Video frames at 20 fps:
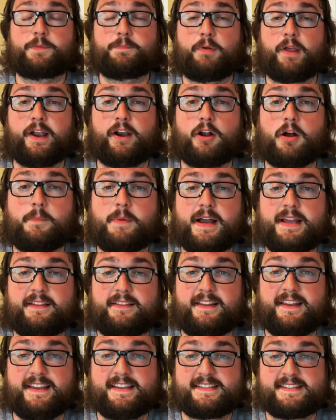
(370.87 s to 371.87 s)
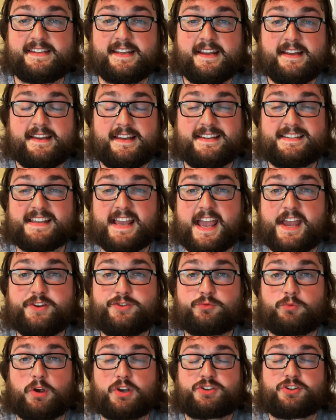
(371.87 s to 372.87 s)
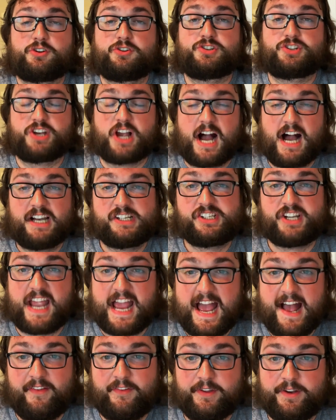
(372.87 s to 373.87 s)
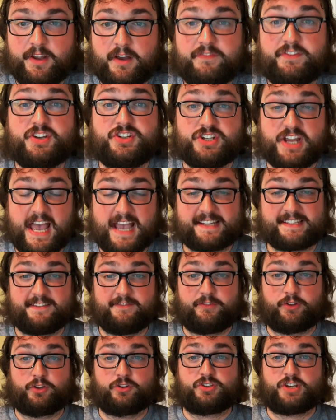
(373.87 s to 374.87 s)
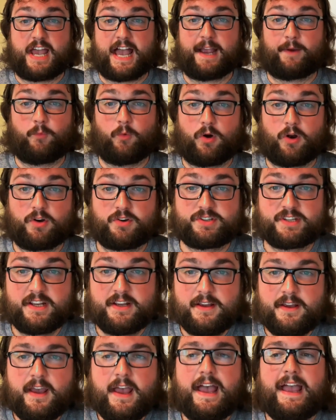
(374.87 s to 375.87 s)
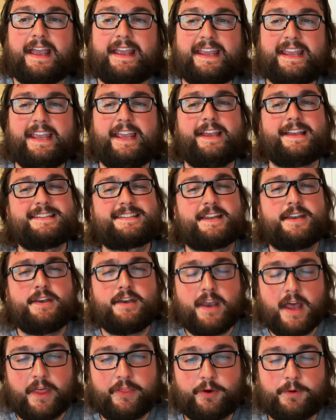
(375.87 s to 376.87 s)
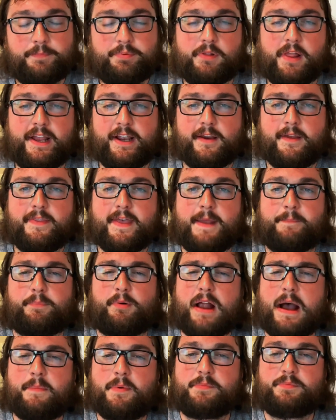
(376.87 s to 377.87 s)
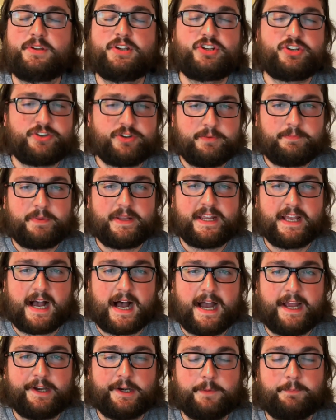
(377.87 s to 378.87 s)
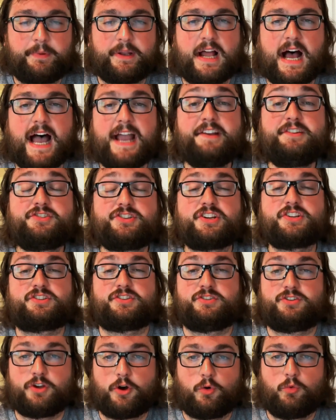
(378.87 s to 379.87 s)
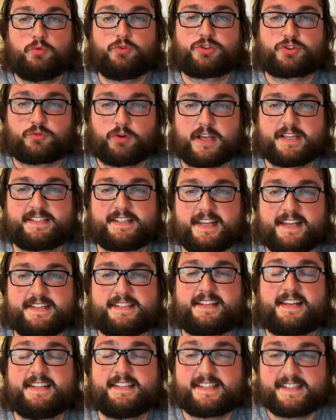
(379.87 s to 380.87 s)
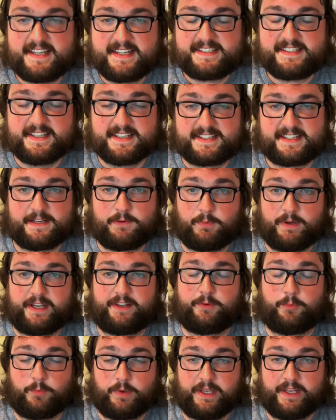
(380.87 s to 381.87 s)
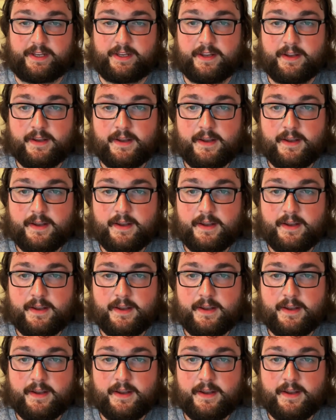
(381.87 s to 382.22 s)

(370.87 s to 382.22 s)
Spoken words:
player on my list is edge rusher Josh Allen of the Jacksonville Jaguars. He is another player that probably should be higher, but I just don't trust his consistency week to week.